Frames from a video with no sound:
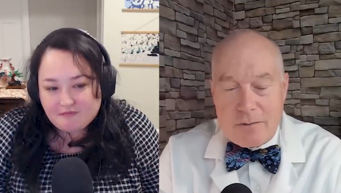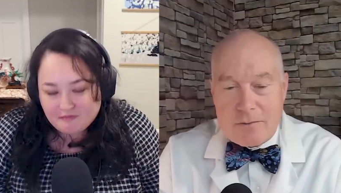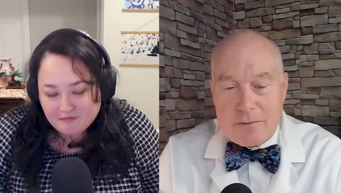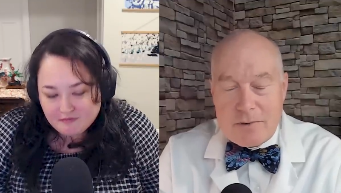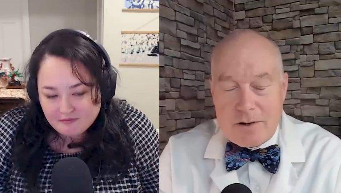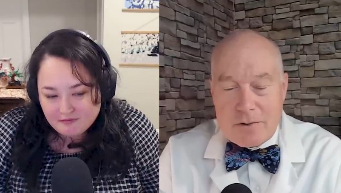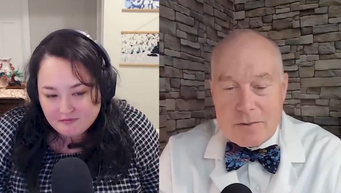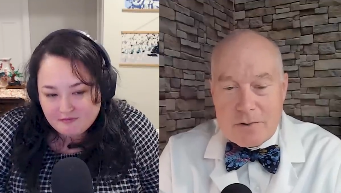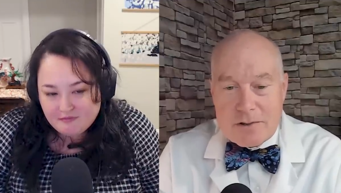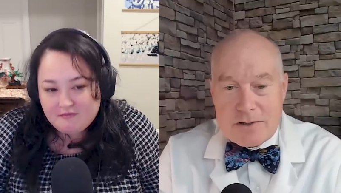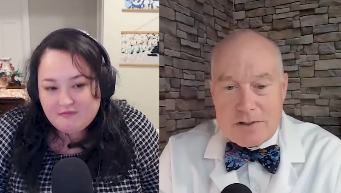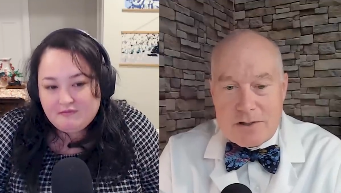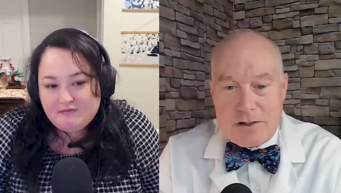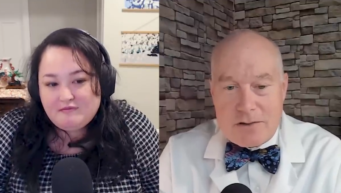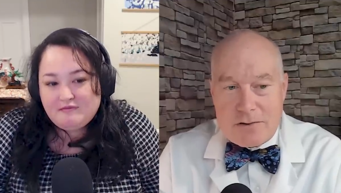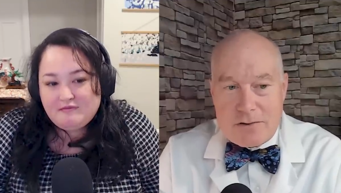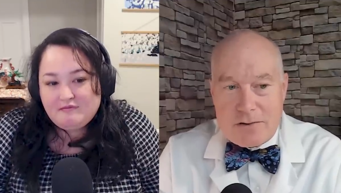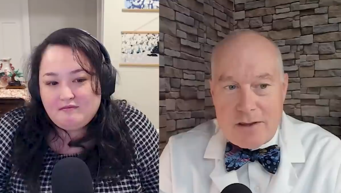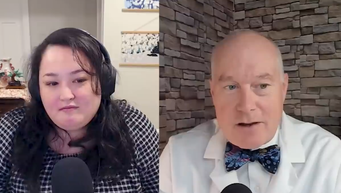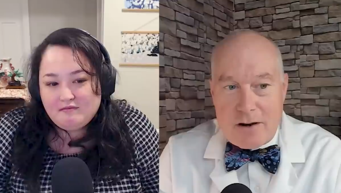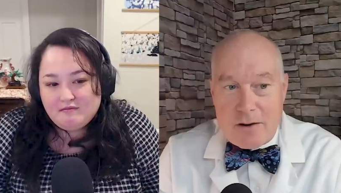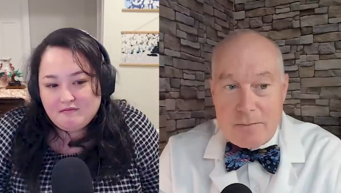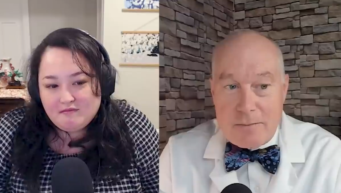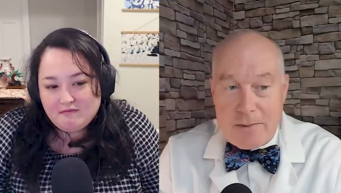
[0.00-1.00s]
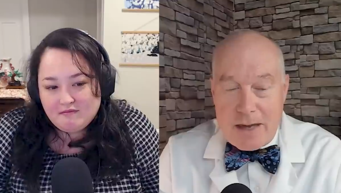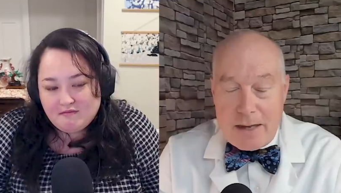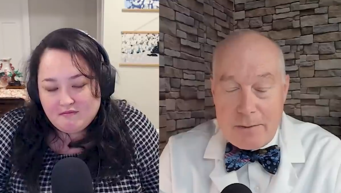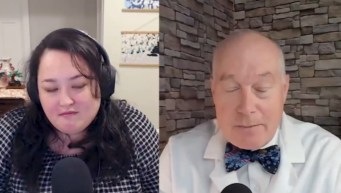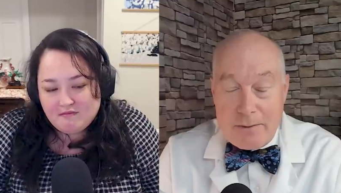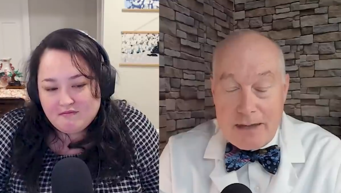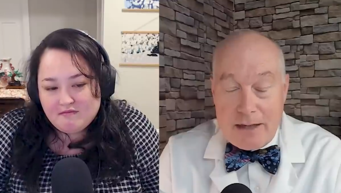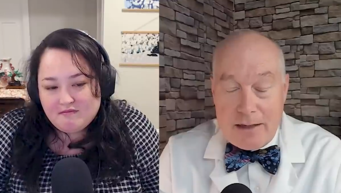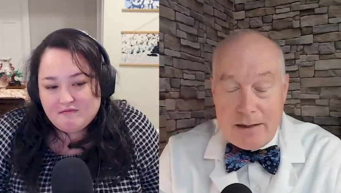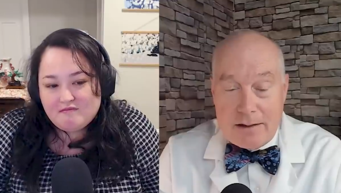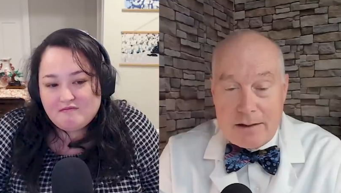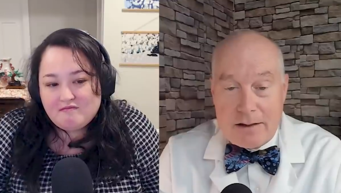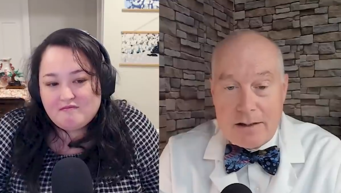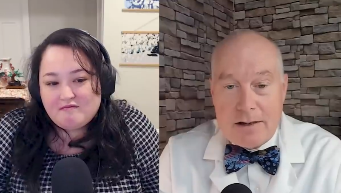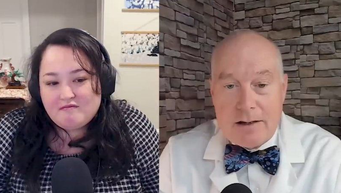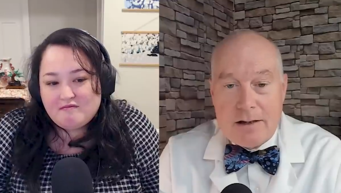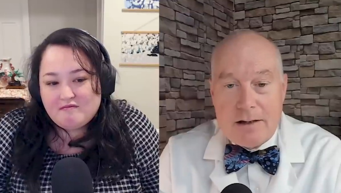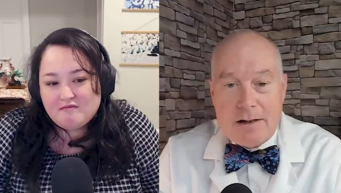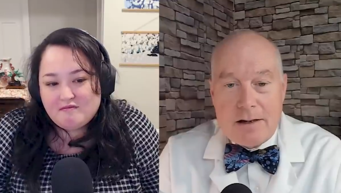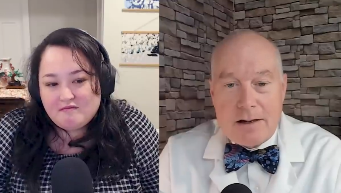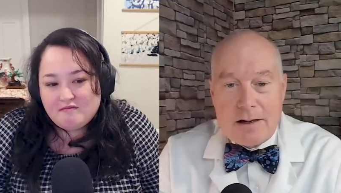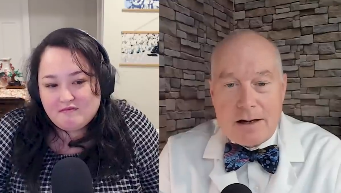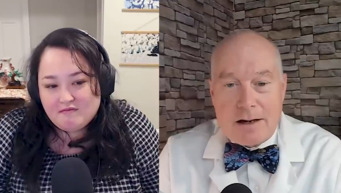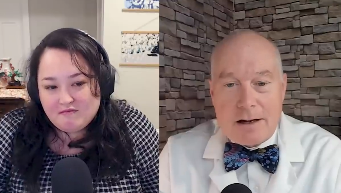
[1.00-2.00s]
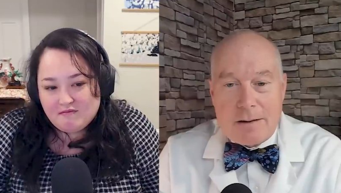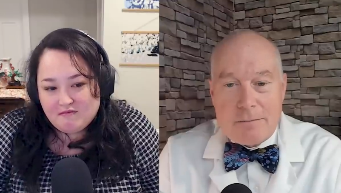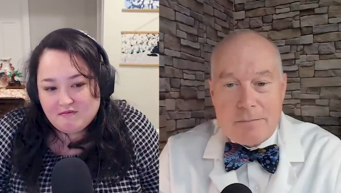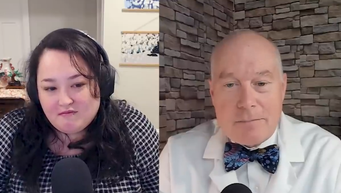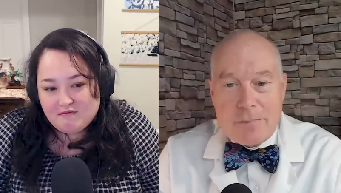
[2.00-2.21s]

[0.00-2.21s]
Speaker 1: we know what to do there, maybe. Um,